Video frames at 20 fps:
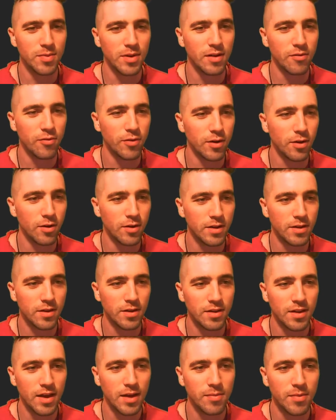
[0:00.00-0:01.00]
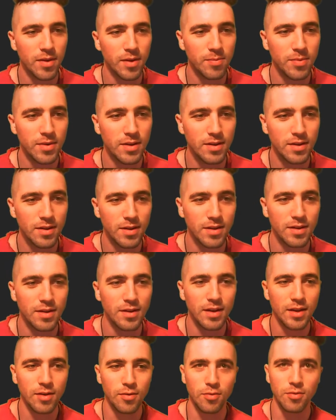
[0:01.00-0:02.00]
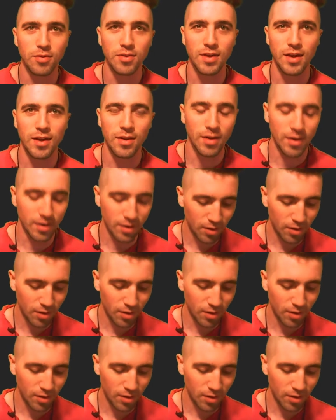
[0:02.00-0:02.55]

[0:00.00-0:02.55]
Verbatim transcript: If we'd only done that that bit, then it'll say like,